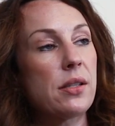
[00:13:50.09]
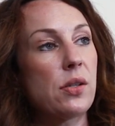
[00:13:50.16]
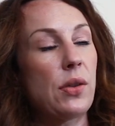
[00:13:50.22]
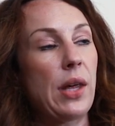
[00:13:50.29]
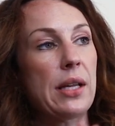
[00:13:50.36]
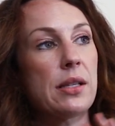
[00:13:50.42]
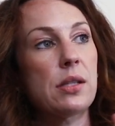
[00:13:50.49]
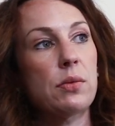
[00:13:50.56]
So
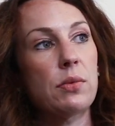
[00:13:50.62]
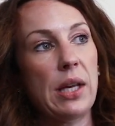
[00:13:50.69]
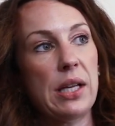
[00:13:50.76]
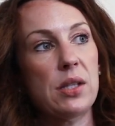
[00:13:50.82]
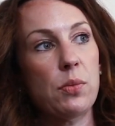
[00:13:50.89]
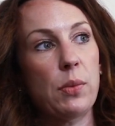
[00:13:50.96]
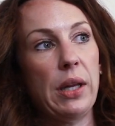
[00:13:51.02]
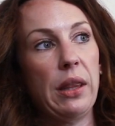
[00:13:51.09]

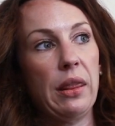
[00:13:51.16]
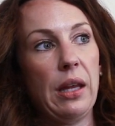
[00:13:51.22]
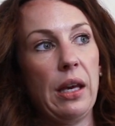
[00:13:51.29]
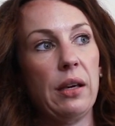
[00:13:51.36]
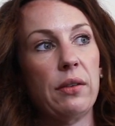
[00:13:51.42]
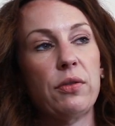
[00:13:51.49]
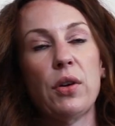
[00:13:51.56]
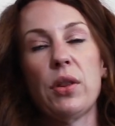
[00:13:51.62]
that's one
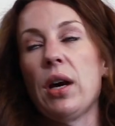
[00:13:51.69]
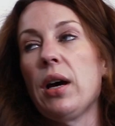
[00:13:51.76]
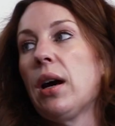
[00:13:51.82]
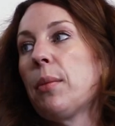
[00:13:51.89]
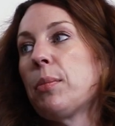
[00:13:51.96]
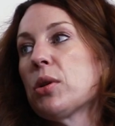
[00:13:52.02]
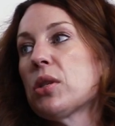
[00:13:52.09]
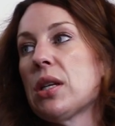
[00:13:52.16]
thing for the
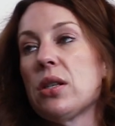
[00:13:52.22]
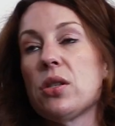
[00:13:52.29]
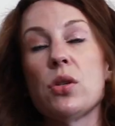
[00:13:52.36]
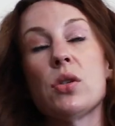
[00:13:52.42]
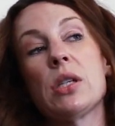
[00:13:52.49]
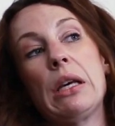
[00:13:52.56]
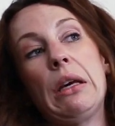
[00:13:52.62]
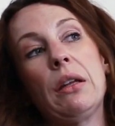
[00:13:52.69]
upper
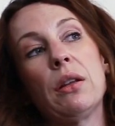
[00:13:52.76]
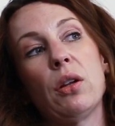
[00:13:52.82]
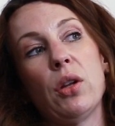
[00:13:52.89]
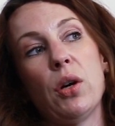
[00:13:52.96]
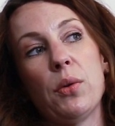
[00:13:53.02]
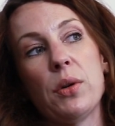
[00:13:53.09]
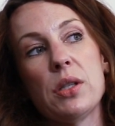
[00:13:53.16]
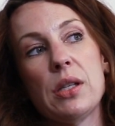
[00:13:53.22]
sensors and the
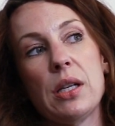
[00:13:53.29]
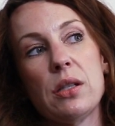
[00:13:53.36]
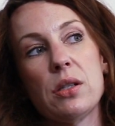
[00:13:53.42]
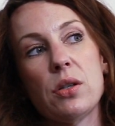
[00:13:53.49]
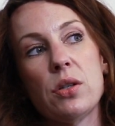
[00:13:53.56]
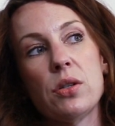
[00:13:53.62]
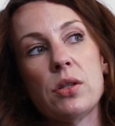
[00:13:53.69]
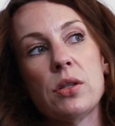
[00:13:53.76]
lower
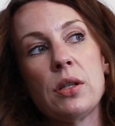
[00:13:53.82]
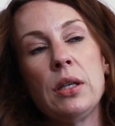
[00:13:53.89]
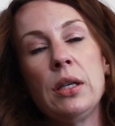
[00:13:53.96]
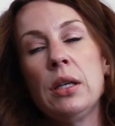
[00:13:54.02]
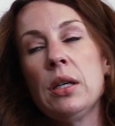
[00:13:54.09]
sensors.